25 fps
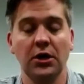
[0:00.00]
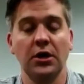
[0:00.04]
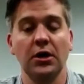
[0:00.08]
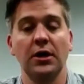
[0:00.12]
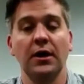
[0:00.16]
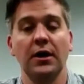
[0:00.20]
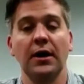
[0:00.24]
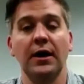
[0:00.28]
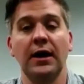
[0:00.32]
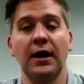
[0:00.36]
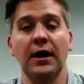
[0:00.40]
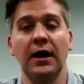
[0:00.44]

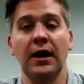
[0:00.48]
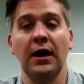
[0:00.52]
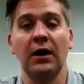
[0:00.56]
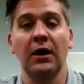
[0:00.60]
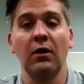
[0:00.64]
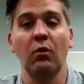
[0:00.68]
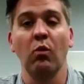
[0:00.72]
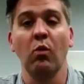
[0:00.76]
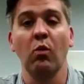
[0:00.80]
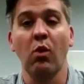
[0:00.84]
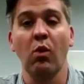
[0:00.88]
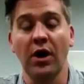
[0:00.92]
Uh,
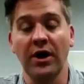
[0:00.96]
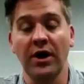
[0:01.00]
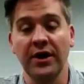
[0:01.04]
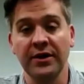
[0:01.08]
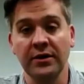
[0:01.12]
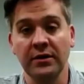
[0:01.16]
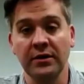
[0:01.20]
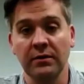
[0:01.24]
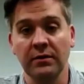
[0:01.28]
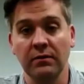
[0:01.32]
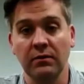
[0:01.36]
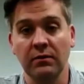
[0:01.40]
one,
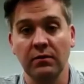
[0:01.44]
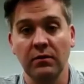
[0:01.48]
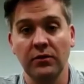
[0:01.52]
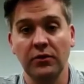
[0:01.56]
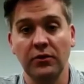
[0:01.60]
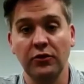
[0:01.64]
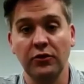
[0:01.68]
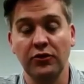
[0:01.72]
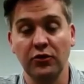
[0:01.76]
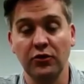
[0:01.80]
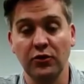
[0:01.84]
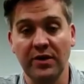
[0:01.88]
you
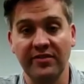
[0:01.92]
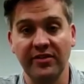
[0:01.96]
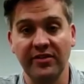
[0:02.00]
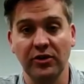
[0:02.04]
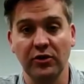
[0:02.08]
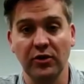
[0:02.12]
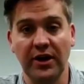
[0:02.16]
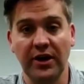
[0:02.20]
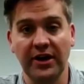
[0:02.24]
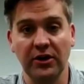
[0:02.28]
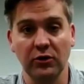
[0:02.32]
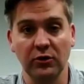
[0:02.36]
do have a
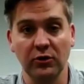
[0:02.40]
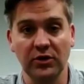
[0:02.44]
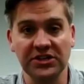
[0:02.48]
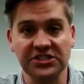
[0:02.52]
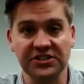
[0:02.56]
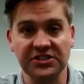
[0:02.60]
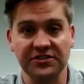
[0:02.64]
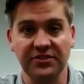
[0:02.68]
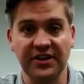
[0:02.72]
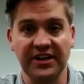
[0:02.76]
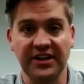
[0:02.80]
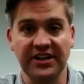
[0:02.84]
greater risk
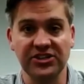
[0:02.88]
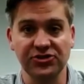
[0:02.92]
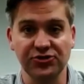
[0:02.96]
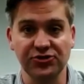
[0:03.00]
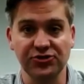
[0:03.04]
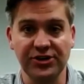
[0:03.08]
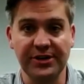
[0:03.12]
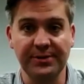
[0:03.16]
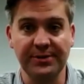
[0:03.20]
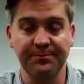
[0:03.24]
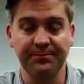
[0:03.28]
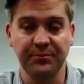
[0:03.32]
for
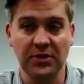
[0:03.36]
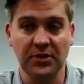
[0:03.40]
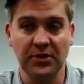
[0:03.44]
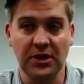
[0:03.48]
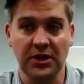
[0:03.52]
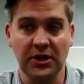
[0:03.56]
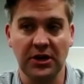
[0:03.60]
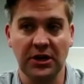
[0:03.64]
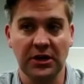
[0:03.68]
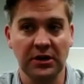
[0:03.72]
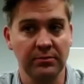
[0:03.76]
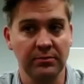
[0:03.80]
injury.
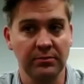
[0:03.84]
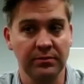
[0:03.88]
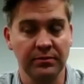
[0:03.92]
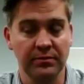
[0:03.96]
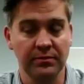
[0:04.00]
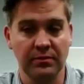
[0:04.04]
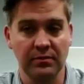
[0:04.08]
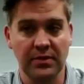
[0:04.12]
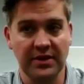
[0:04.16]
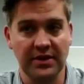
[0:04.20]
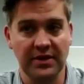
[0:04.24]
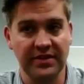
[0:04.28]
Um,
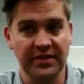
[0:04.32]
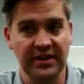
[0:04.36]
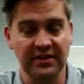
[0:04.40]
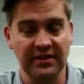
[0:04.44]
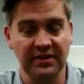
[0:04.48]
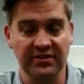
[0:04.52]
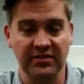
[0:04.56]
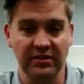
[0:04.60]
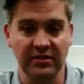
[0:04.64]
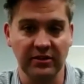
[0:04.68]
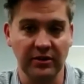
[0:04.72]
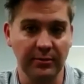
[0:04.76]
I think it's
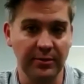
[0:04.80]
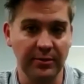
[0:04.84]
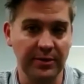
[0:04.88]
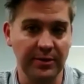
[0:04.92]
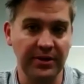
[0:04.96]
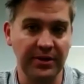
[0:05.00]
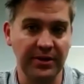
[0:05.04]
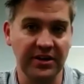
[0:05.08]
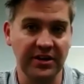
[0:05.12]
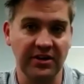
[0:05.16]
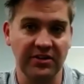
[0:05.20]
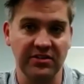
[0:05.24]
a little bit
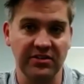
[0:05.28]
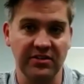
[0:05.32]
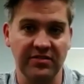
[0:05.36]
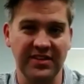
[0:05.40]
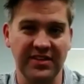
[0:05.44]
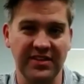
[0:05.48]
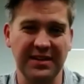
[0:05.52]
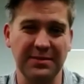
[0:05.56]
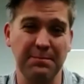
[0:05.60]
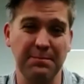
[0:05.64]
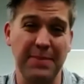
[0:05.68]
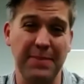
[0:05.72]
because of the
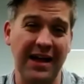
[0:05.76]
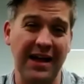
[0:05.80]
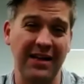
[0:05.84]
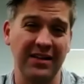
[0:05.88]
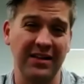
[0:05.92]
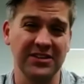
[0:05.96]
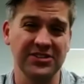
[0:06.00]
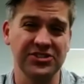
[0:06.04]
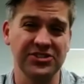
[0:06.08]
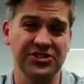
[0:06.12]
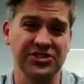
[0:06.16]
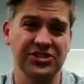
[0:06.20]

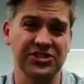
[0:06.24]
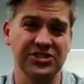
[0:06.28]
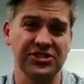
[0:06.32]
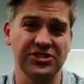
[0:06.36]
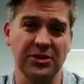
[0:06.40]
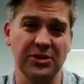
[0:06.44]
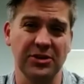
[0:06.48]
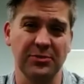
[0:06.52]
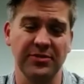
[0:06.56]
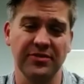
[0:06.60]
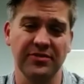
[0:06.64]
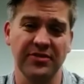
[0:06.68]
imbalance just in
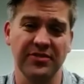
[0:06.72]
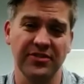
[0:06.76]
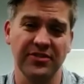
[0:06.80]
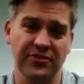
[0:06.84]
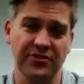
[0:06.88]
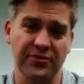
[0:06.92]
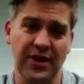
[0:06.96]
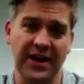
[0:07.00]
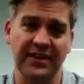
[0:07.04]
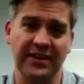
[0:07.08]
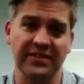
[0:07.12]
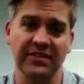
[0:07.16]
terms of the
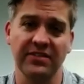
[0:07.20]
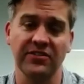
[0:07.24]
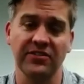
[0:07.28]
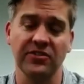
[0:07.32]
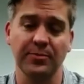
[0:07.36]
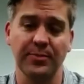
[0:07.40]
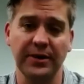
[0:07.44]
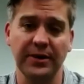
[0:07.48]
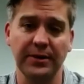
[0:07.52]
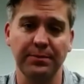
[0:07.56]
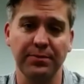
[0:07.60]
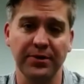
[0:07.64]
strength and the
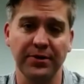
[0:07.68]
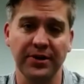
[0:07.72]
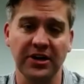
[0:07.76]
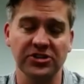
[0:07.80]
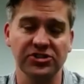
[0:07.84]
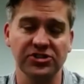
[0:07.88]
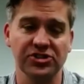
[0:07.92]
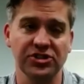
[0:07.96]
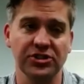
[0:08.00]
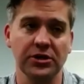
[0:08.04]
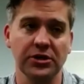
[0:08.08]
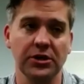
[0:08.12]
speed
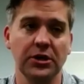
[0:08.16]
production.